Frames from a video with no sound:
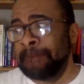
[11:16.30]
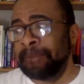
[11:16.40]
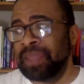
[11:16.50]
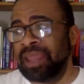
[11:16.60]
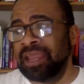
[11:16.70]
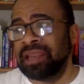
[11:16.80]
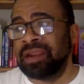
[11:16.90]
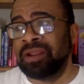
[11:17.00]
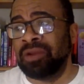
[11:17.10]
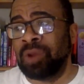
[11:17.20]

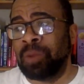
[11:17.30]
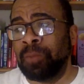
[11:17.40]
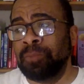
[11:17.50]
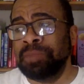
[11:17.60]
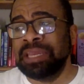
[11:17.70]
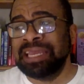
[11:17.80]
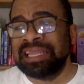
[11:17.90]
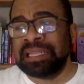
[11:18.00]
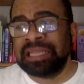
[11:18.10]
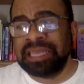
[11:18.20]
And me
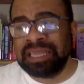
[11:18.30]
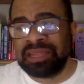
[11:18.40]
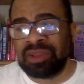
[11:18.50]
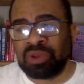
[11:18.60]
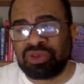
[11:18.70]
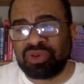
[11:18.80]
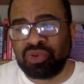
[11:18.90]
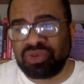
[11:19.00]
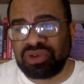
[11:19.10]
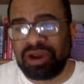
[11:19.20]
leading those two
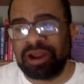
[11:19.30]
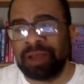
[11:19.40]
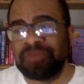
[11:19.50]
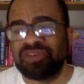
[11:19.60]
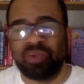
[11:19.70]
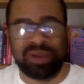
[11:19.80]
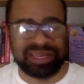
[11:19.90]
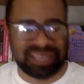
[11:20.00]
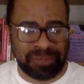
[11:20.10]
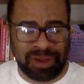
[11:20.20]
startups, the one I
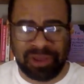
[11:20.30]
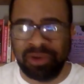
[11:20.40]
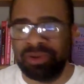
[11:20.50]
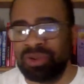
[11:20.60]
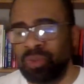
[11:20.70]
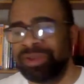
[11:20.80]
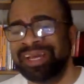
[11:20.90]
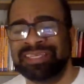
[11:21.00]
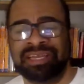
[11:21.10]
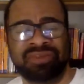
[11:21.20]
did on my own and the one I
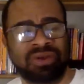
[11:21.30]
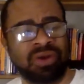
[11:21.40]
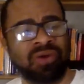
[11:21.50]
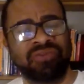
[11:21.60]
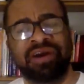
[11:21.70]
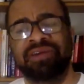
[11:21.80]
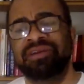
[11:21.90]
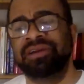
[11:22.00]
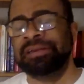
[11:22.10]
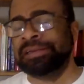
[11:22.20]
did as a
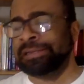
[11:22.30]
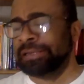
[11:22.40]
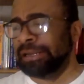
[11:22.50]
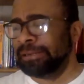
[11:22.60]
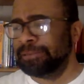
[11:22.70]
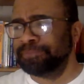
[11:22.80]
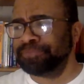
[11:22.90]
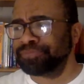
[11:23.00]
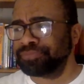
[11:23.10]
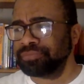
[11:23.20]
co-founder, um,
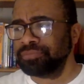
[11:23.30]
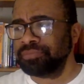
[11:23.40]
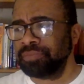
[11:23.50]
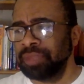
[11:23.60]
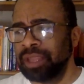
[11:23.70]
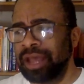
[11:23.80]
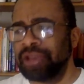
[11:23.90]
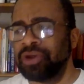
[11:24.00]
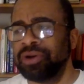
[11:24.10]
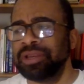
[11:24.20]
I
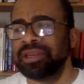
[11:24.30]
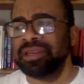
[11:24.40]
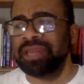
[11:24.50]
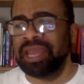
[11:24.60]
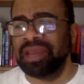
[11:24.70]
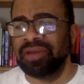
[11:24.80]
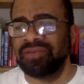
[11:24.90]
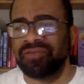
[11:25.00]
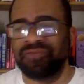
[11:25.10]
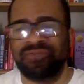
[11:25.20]
couldn't give
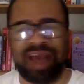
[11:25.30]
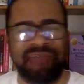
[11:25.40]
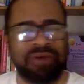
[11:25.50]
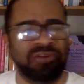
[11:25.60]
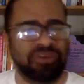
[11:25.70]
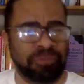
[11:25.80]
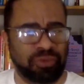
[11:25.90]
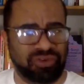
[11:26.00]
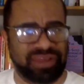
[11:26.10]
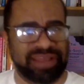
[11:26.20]
five hundred
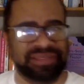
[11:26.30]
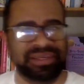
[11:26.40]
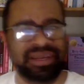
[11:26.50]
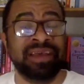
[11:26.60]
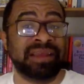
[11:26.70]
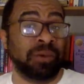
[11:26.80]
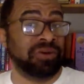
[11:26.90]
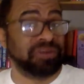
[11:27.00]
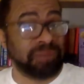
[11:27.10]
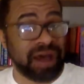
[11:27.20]
percent. That
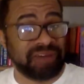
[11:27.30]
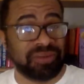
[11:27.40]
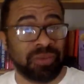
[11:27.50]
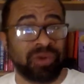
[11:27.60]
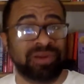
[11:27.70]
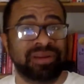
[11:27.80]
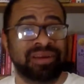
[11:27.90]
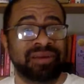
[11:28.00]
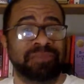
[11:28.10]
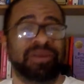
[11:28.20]
wasn't possible
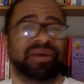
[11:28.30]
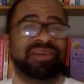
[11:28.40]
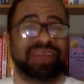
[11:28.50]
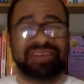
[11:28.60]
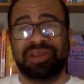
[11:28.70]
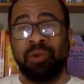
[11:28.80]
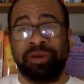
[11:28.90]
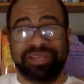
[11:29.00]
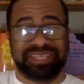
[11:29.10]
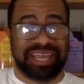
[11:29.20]
because I still
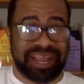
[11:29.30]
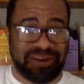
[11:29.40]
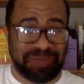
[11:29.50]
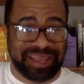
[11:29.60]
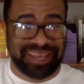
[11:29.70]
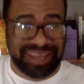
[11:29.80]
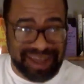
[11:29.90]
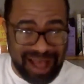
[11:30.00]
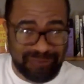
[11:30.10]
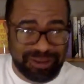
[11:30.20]
wanted to take care of my kid,
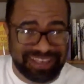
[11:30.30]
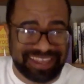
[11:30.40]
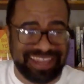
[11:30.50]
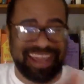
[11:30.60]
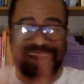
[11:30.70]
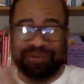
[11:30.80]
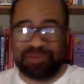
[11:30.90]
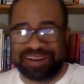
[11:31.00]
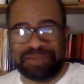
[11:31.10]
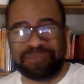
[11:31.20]
obviously. I didn't
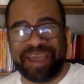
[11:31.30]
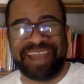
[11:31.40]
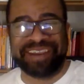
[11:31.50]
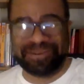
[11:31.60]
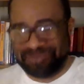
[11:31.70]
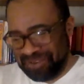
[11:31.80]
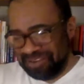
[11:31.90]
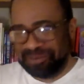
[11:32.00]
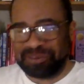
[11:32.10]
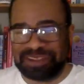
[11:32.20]
want to abandon him,
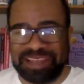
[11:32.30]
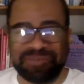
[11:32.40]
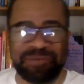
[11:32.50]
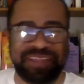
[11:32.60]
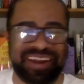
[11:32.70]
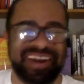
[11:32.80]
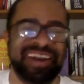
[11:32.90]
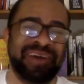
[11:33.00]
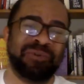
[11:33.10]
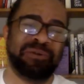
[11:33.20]
just leave him there
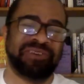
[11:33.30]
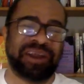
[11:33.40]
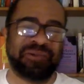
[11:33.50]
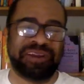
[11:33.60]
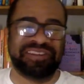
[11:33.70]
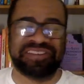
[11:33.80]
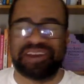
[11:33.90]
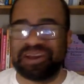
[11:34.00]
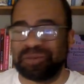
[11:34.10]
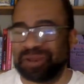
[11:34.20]
while I'm trying to run a
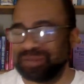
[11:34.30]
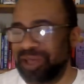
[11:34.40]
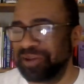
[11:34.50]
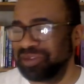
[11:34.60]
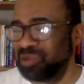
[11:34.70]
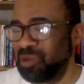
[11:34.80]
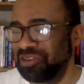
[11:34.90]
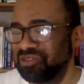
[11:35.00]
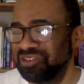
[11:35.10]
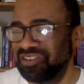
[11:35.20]
startup and I'm talking to the Wall
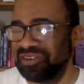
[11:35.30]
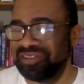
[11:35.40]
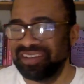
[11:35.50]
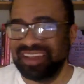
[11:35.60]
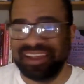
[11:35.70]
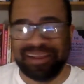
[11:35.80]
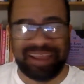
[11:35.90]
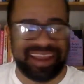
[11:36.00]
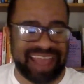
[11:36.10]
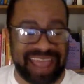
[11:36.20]
Street Journal
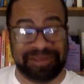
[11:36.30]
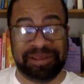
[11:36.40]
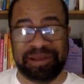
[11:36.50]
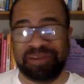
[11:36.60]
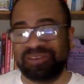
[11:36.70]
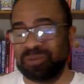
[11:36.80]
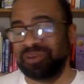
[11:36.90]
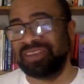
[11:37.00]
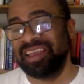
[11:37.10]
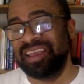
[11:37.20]
and handling
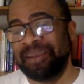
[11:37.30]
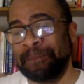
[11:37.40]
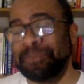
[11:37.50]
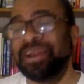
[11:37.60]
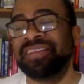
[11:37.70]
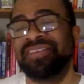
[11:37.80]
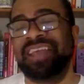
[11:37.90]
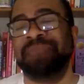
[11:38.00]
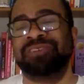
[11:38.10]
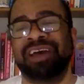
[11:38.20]
customers. But at the
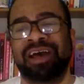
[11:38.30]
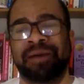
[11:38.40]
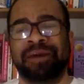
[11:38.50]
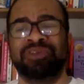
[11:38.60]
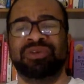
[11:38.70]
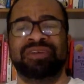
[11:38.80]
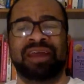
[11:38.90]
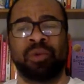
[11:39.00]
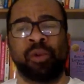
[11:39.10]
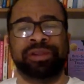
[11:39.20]
same time, I knew that
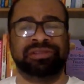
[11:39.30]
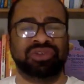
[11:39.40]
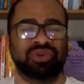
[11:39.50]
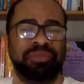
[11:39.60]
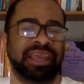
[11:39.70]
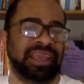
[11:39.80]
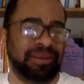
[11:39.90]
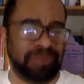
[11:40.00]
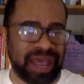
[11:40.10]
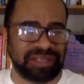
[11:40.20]
I wanted to make an
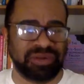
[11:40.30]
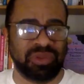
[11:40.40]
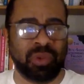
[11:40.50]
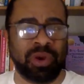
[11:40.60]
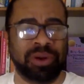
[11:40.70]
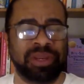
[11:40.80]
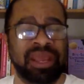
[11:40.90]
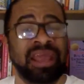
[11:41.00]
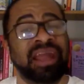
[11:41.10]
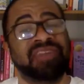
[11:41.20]
impact on the world.
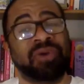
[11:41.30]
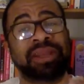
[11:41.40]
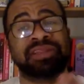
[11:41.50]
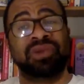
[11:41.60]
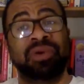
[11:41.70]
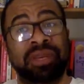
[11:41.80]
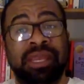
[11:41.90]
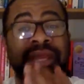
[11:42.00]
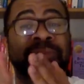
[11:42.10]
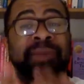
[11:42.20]
And so I had to do it
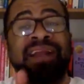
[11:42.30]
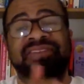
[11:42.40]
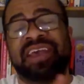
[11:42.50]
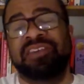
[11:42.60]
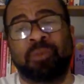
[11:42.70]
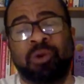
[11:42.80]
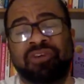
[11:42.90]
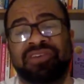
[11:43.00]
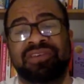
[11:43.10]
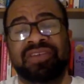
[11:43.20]
in bite-sized
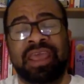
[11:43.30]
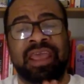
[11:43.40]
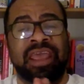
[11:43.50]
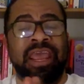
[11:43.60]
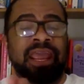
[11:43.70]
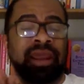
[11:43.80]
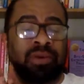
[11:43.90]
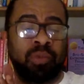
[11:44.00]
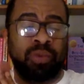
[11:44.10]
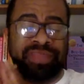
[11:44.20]
portions.
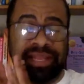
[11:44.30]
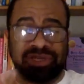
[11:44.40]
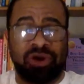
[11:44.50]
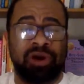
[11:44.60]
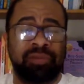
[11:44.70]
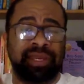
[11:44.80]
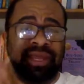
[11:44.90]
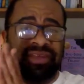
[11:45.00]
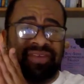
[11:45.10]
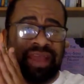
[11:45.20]
And what that taught me
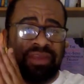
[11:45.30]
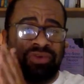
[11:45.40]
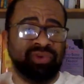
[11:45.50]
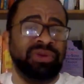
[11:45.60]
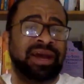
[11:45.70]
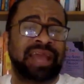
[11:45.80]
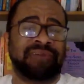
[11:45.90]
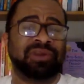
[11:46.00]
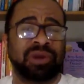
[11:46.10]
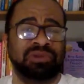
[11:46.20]
is that you do not have
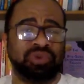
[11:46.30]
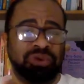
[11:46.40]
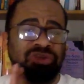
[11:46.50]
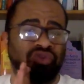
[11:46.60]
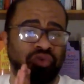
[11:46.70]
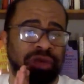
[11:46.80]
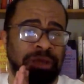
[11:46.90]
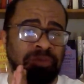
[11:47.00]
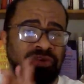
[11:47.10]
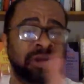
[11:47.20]
to go to
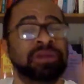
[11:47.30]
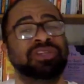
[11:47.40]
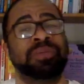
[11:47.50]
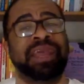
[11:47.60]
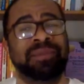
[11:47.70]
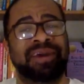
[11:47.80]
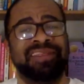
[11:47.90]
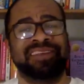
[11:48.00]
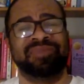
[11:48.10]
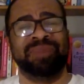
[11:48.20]
extremes to make
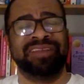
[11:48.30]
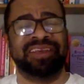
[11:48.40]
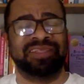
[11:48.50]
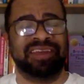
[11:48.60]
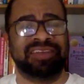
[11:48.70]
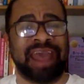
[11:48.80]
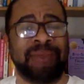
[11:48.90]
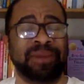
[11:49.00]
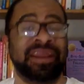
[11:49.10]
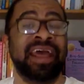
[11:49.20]
amazing, amazing things
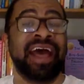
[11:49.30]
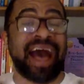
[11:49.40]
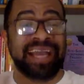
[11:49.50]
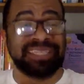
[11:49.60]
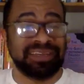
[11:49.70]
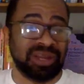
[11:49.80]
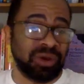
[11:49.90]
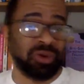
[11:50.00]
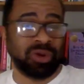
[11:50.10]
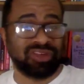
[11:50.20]
happen. I tend to go
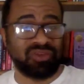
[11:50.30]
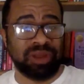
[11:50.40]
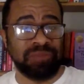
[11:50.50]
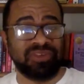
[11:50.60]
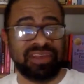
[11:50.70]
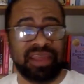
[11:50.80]
to extremes